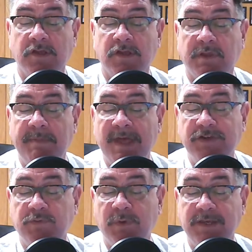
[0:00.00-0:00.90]
So the
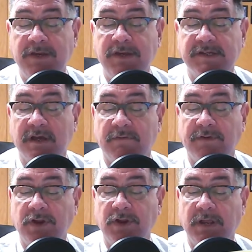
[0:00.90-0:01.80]
best way to
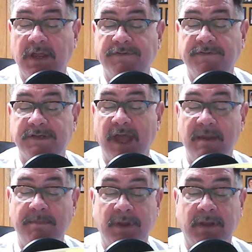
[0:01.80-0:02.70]
discover your gifts
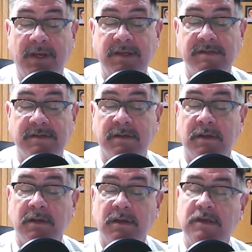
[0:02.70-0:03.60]
and abilities
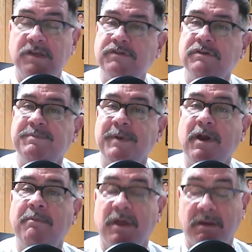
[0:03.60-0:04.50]
is to
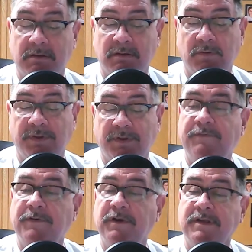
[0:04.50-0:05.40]
experiment with
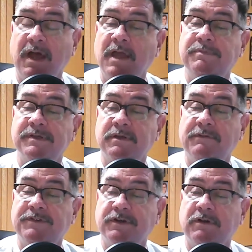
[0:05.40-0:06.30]
different types
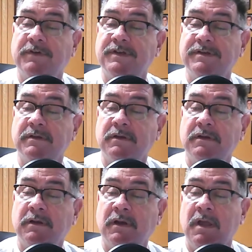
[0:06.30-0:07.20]
of service.
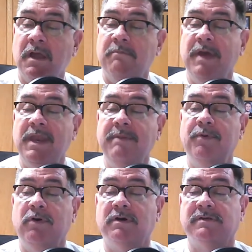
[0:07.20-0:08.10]
Many
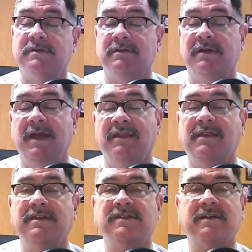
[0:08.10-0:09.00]
books get
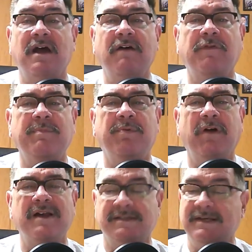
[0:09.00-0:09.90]
the discovery
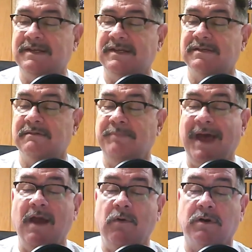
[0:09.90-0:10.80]
process
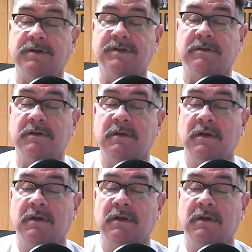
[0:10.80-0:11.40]
backwards.